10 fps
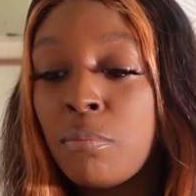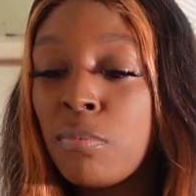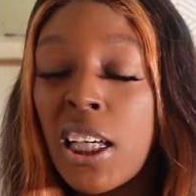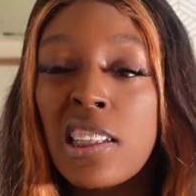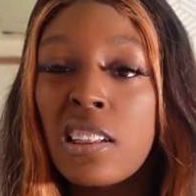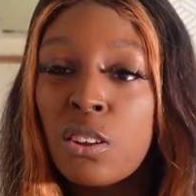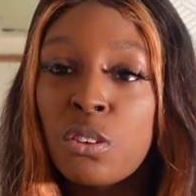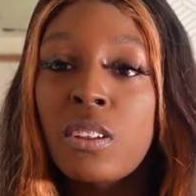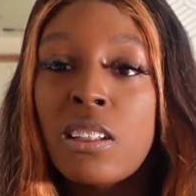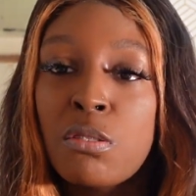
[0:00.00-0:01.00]
That's
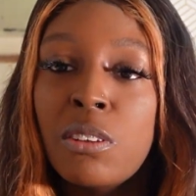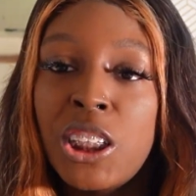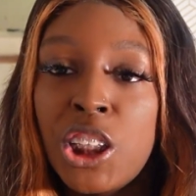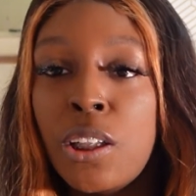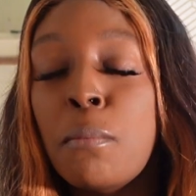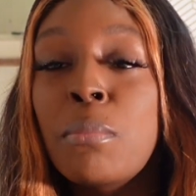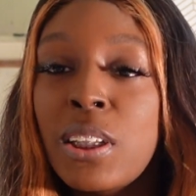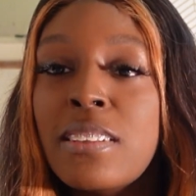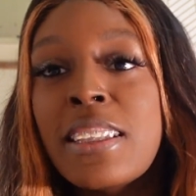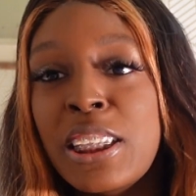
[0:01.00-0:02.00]
a reaching,
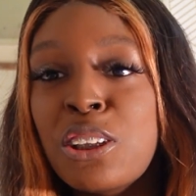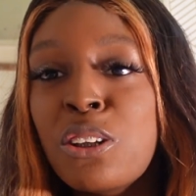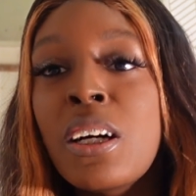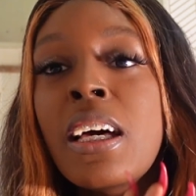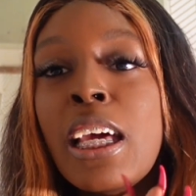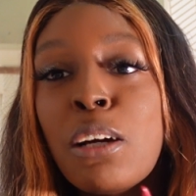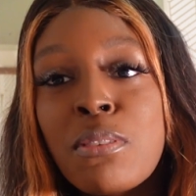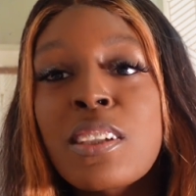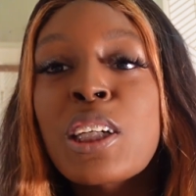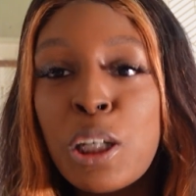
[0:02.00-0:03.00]
but still, it
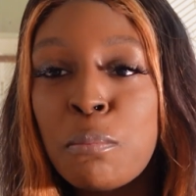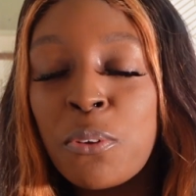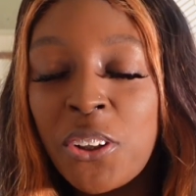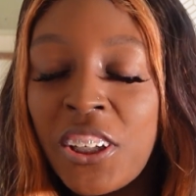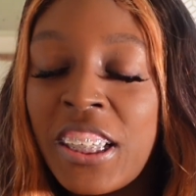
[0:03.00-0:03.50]
was a couple.